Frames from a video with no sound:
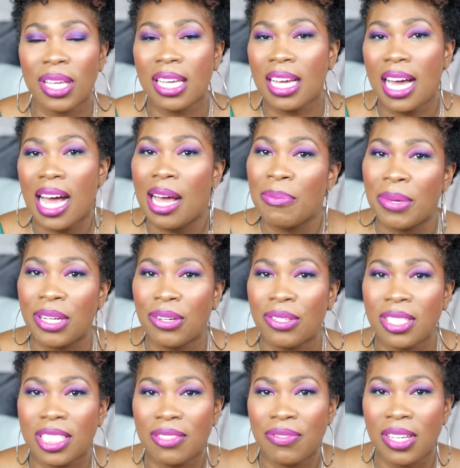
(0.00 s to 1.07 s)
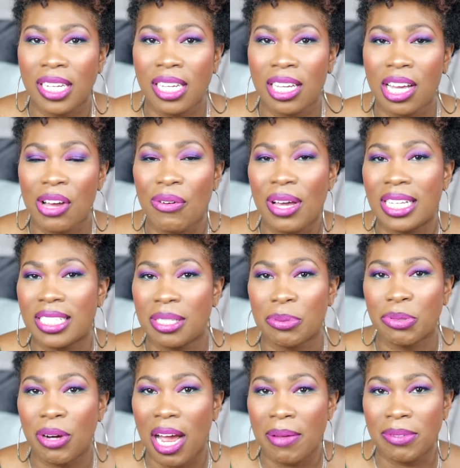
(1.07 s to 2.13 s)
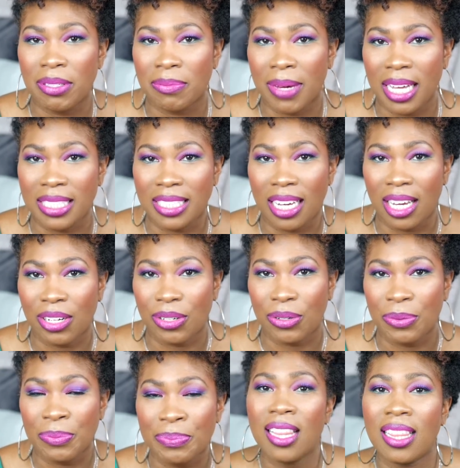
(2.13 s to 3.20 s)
comment on this video, and subscribe to my channel.